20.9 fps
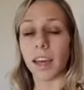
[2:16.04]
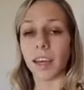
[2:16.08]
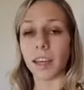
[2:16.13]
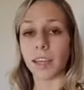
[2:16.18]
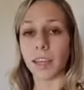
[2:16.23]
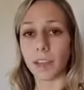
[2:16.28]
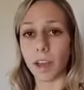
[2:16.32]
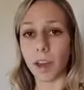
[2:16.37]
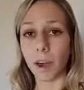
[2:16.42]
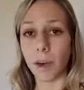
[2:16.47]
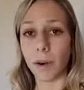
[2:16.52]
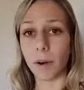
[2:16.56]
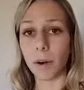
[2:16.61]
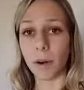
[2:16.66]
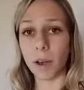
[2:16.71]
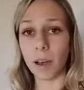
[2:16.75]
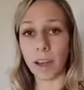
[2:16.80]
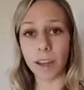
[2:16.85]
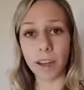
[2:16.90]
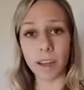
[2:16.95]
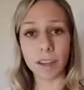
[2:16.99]
So
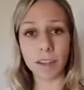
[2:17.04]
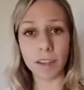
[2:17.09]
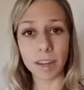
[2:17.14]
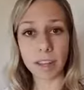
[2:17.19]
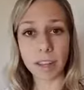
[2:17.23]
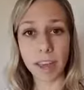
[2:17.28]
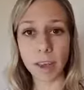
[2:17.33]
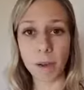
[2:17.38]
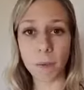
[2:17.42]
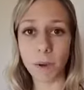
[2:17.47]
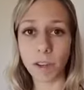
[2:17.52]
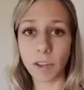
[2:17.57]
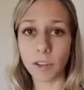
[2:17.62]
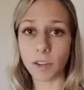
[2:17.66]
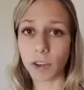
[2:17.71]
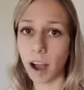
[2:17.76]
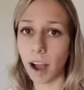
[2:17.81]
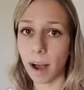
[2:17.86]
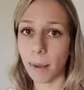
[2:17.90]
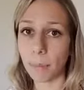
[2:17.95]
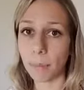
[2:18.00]
you can take 1
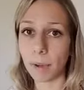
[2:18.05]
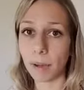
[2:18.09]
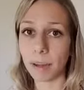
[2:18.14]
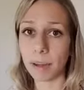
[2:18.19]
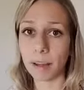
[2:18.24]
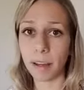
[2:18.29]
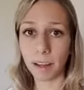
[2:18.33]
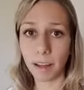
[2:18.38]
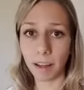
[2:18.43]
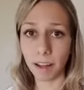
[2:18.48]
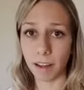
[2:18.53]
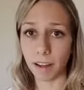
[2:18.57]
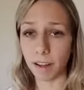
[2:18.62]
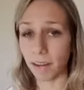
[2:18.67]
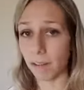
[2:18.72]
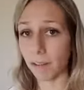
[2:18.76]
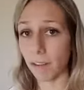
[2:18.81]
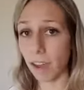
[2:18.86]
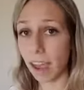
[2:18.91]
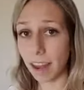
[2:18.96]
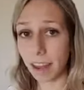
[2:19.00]
drop
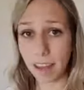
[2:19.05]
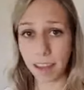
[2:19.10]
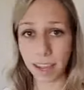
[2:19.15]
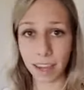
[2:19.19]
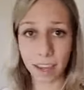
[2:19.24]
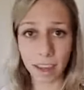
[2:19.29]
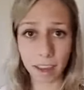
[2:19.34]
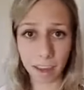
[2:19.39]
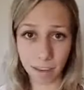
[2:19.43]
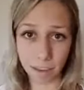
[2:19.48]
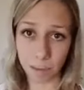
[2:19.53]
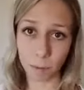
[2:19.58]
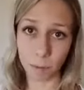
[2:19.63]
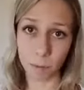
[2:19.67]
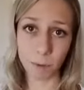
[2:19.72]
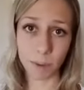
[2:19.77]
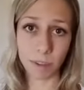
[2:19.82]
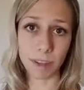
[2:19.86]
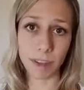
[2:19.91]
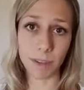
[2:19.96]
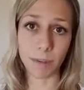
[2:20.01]
of any of the
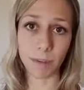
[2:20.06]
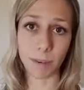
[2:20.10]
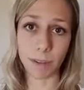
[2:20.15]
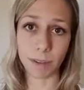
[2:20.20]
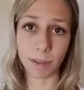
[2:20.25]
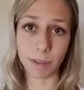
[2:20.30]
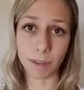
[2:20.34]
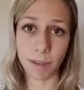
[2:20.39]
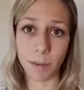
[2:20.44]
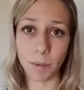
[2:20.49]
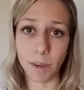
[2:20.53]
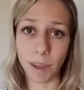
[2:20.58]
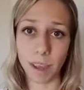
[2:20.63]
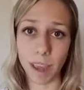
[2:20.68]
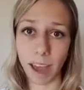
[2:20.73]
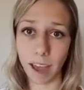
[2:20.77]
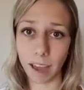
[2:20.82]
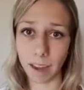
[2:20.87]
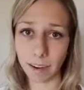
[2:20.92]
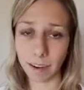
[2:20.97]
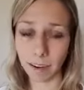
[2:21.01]
woodsy oils that we
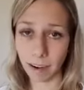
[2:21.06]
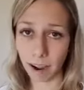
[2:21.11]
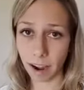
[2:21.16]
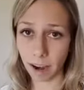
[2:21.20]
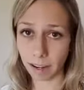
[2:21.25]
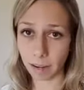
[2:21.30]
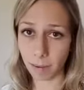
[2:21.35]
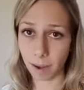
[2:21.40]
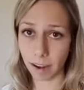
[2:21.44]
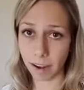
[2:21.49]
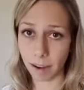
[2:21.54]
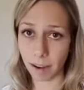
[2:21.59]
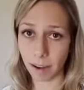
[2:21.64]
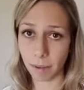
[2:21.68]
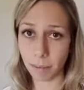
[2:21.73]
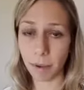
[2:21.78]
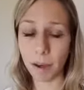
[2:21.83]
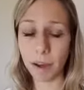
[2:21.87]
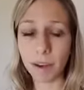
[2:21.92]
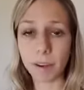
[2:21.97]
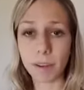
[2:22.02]
had talked about in our
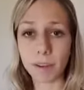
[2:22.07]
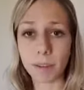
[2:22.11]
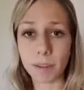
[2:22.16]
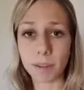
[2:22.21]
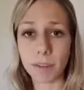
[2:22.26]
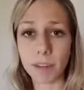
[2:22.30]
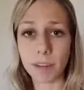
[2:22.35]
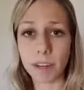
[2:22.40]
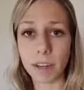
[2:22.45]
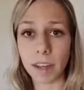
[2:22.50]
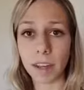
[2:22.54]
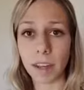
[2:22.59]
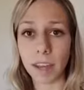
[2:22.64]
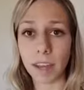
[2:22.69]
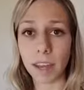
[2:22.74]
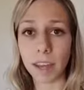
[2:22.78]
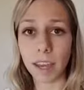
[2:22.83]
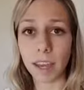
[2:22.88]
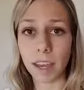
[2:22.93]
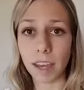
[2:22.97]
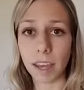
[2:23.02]
post
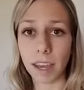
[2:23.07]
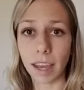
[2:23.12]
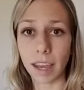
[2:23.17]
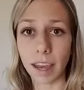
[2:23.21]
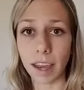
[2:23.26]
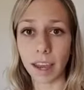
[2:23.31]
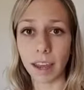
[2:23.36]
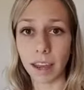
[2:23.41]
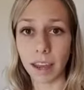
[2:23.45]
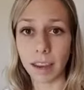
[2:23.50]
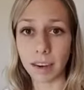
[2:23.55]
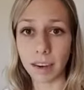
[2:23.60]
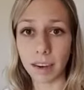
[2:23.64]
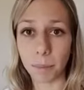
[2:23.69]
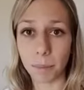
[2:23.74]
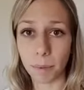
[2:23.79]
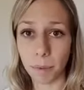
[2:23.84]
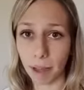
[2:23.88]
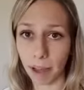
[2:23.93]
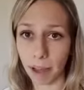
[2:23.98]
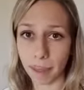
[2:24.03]
and
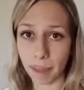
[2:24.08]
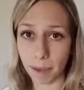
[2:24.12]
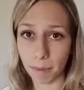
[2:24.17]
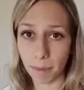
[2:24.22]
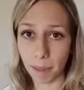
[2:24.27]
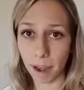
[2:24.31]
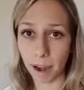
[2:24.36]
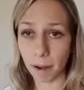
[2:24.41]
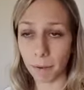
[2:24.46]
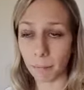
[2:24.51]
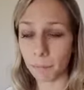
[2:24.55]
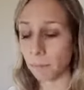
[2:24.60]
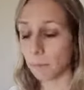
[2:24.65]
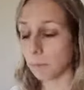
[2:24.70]
apply them there.